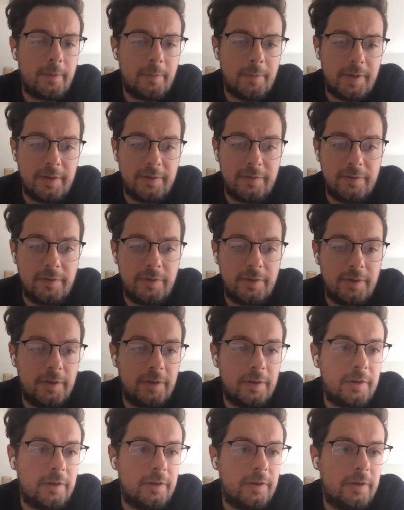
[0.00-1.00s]
I'm
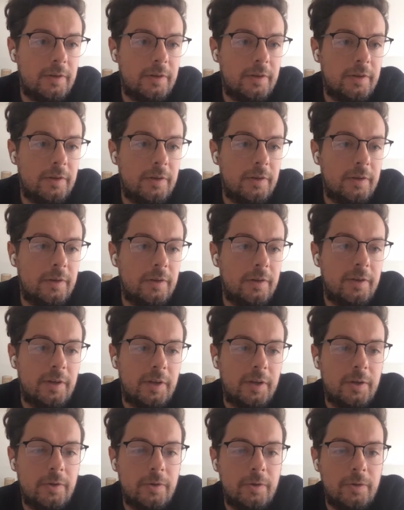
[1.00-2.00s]
after
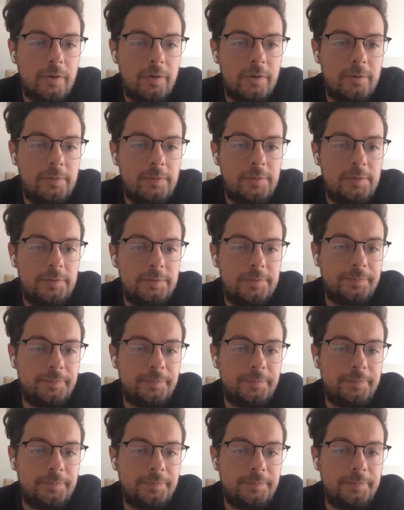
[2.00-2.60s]
decor.